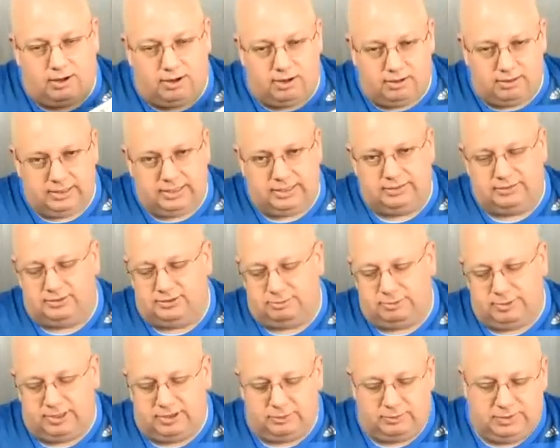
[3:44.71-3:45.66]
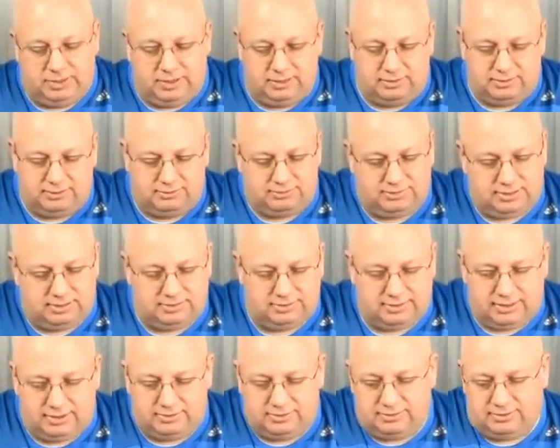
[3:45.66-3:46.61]
All lenses, by the way, as I've said a
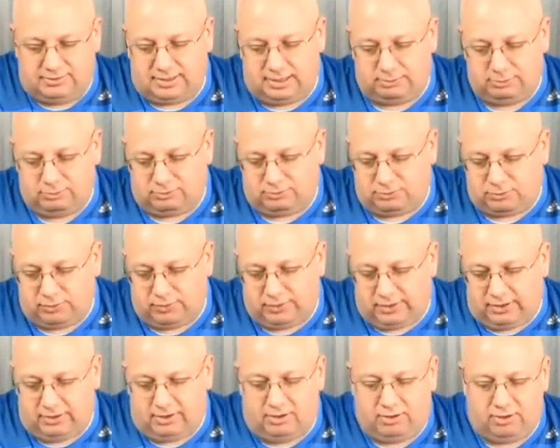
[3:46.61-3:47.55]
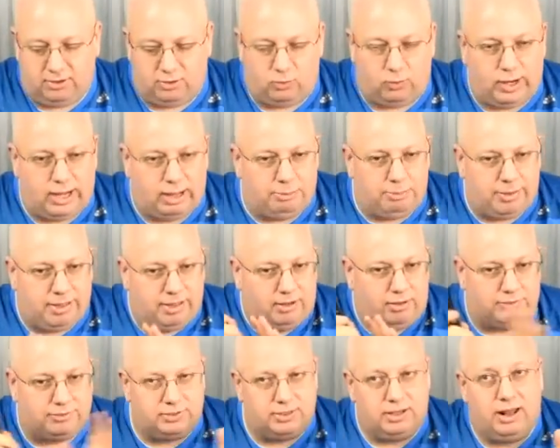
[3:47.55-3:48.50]
thousand times before, they all crap
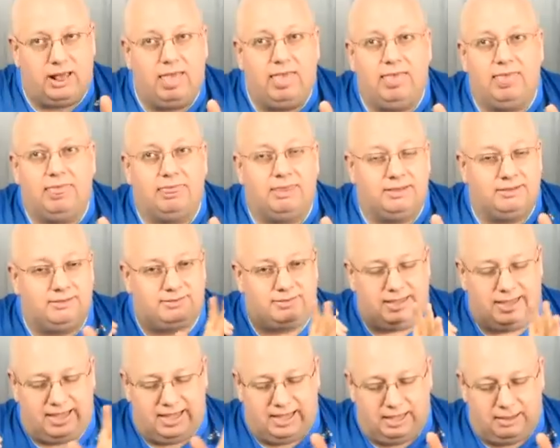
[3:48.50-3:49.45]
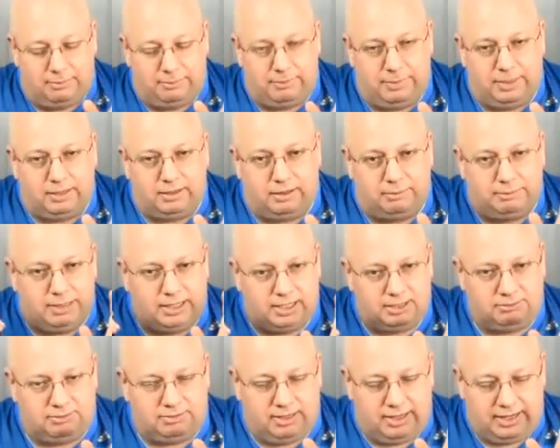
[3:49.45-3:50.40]
out the same
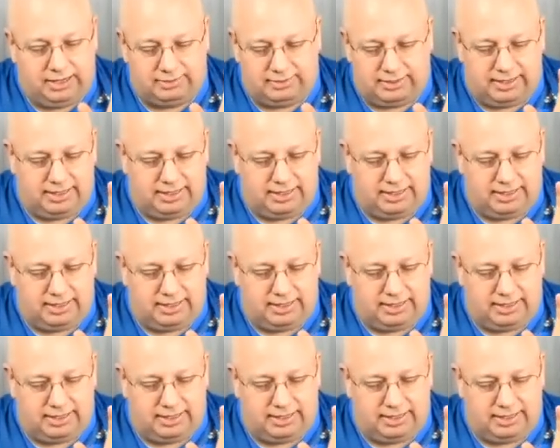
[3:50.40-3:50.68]
amount of light.